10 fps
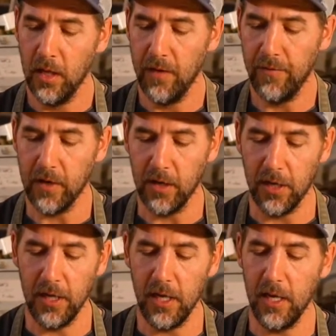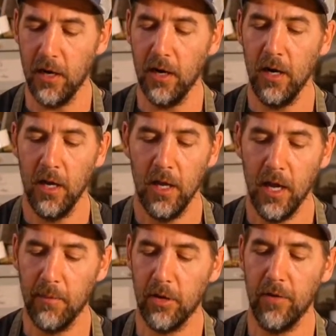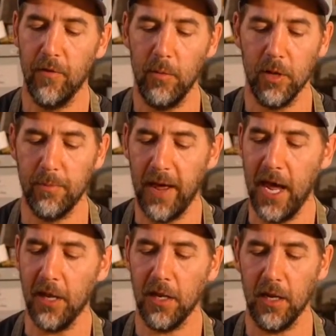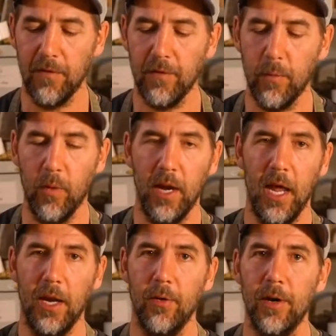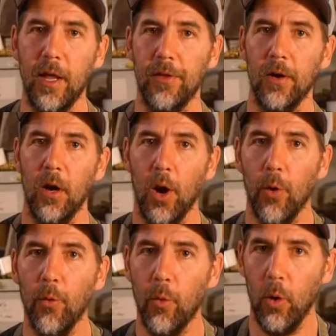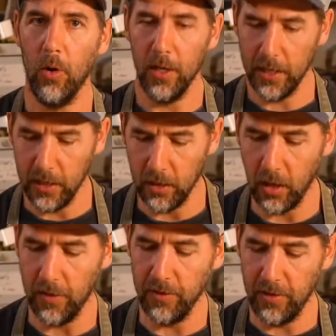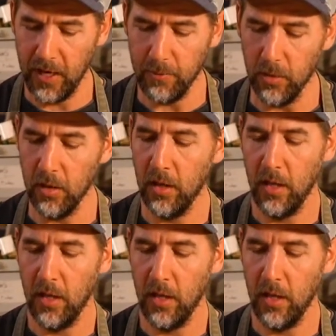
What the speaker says: if you can see here, I'm sort of almost passing it from one hand to another, rolling it on the table.